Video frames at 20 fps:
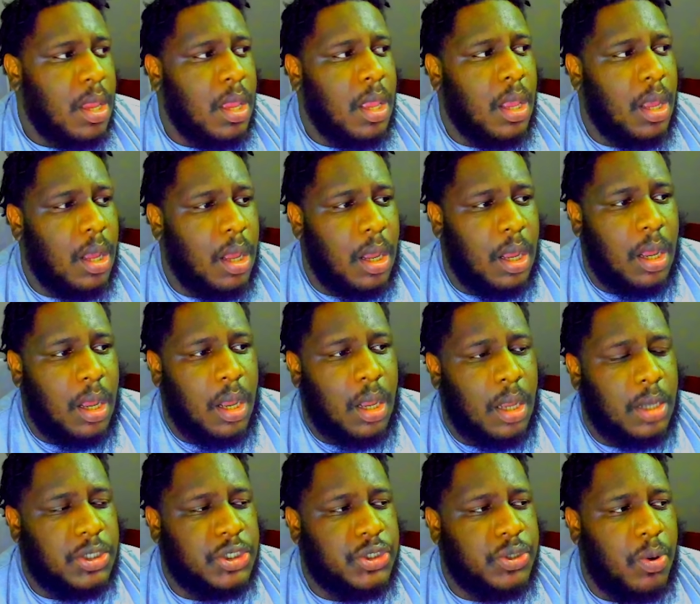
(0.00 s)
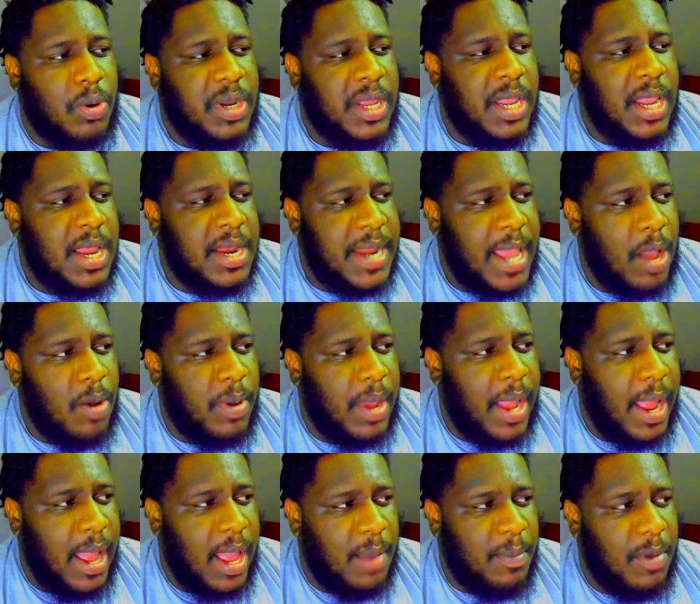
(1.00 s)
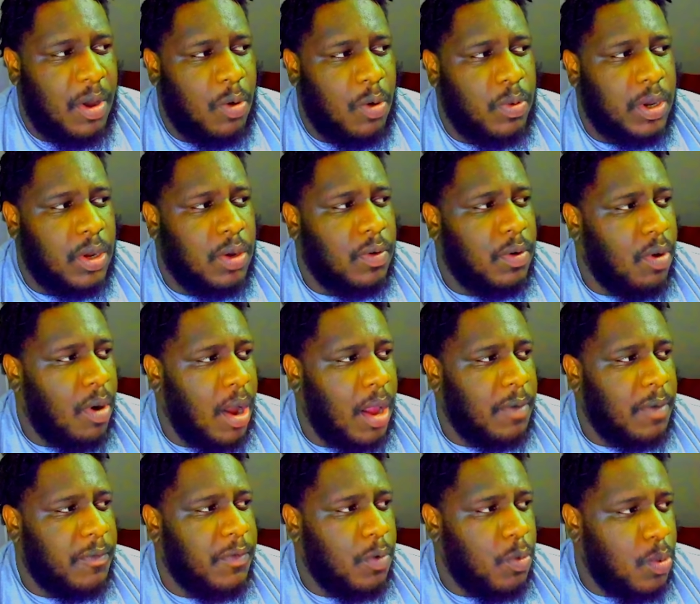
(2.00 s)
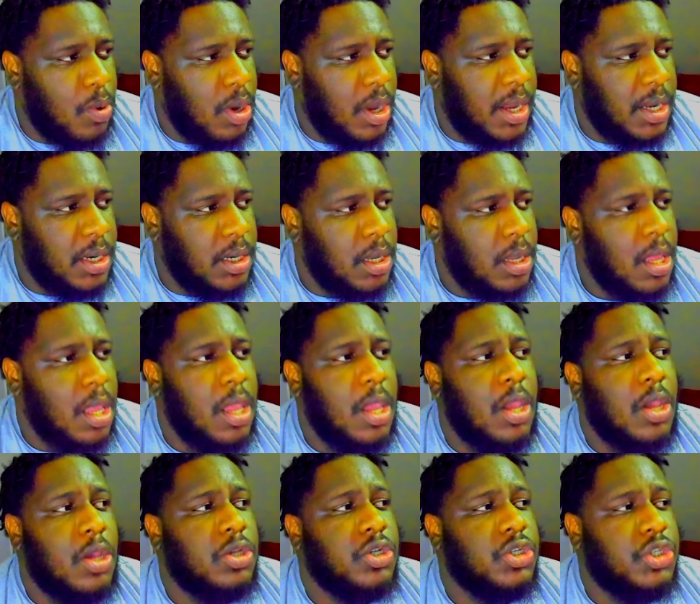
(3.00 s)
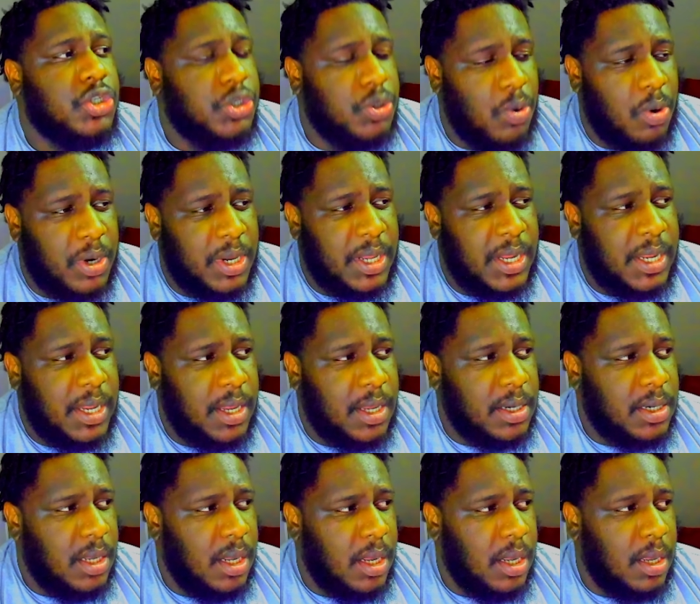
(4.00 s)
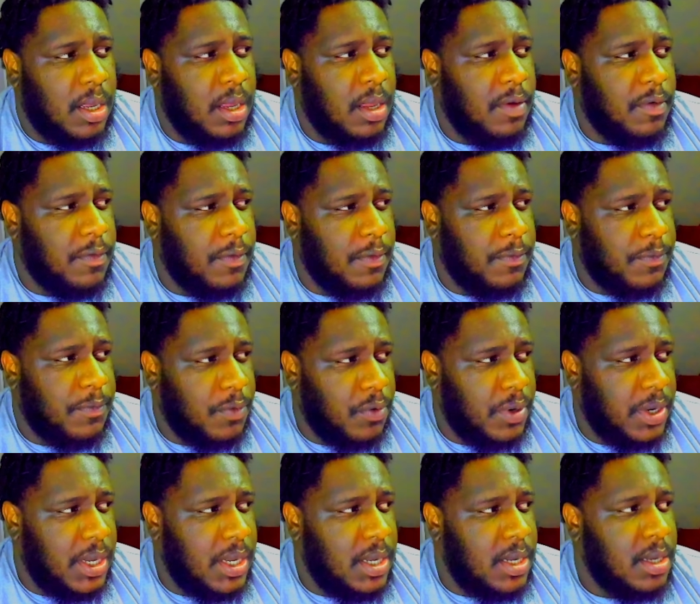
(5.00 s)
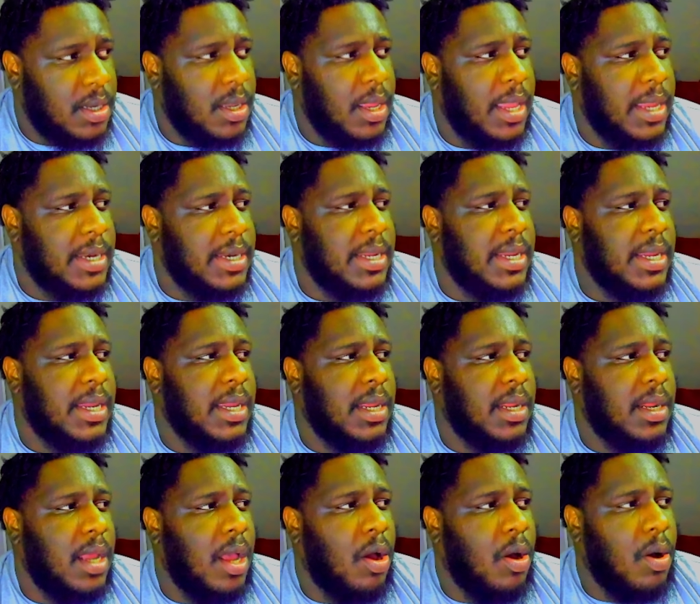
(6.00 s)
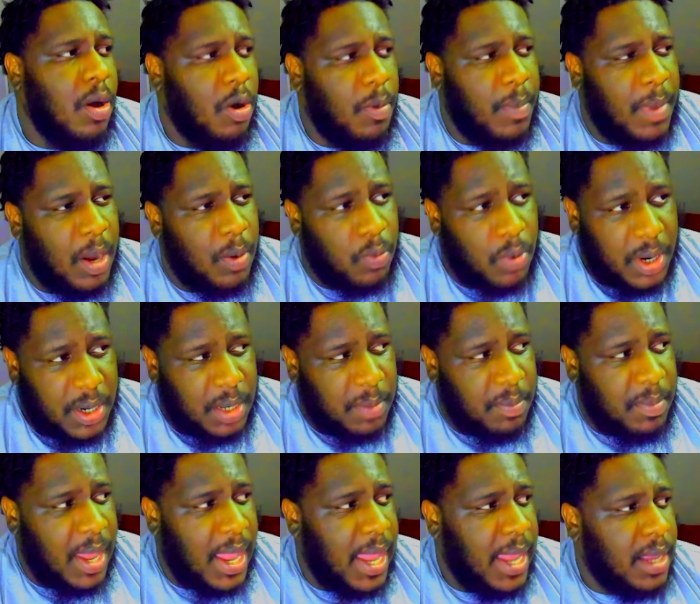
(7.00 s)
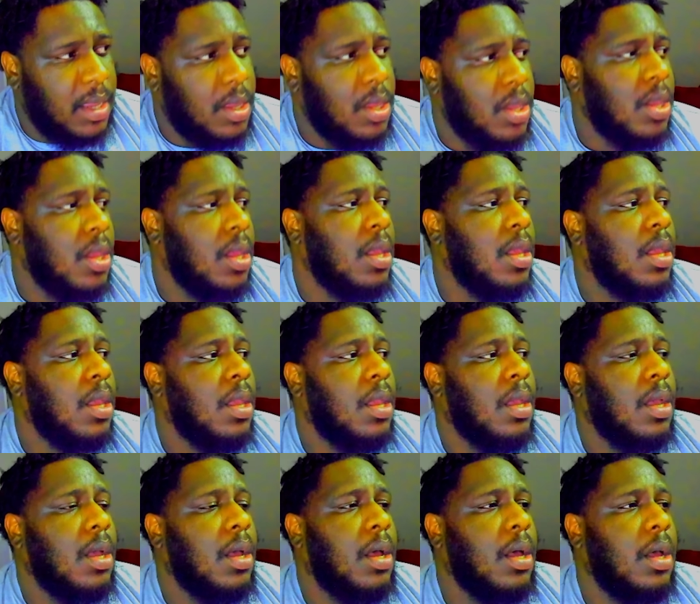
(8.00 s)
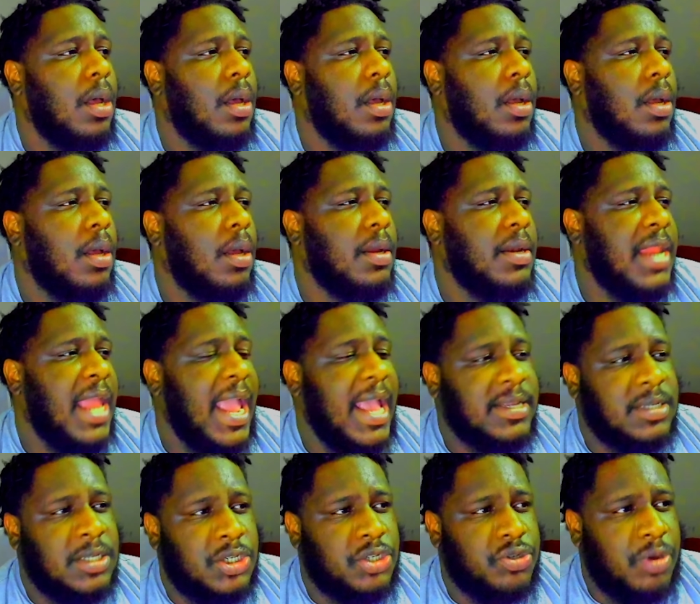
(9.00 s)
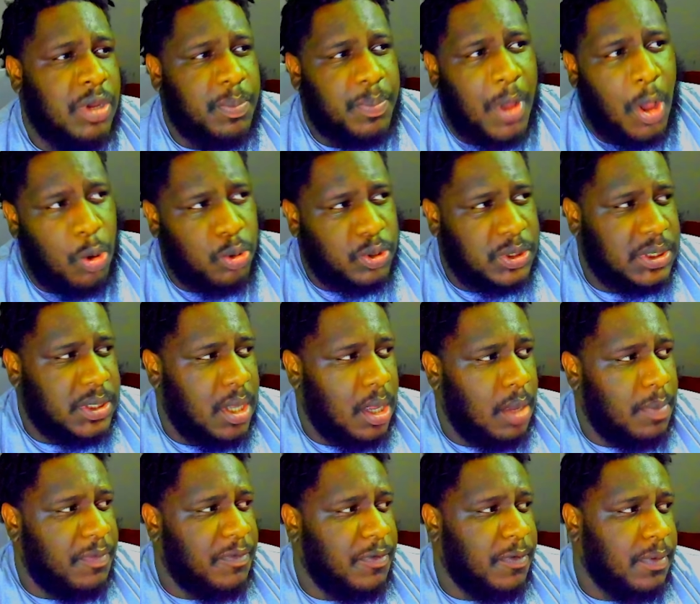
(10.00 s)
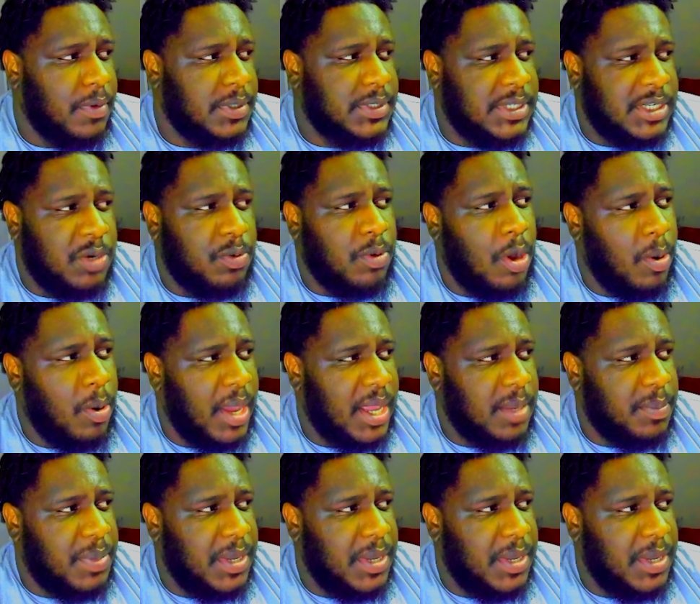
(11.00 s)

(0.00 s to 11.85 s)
uh, short end out combo with Gronk for one, short end uh, for free, then uh, on my running back, uh, Nasty Streak post up for zero AP